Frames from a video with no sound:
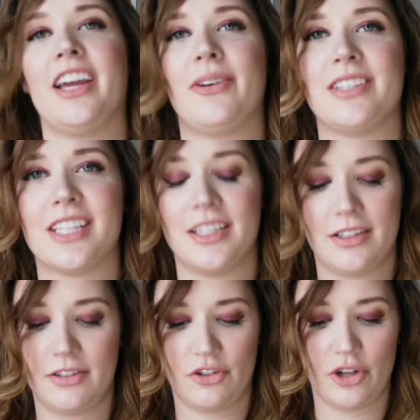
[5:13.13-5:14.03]
I always
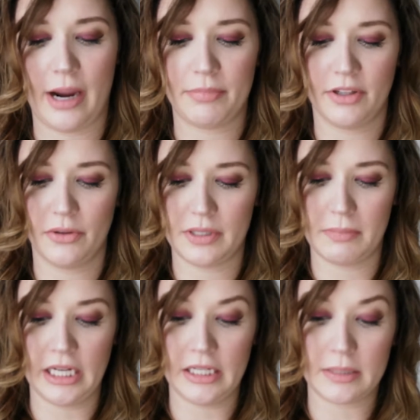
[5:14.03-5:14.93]
get trapped in those
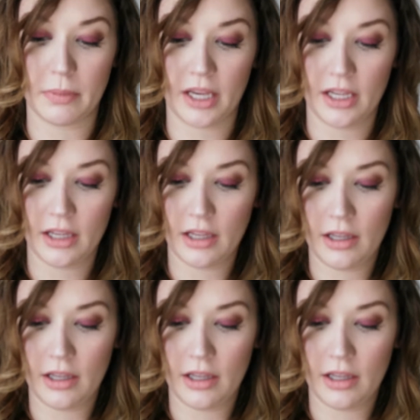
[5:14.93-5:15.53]
minis, but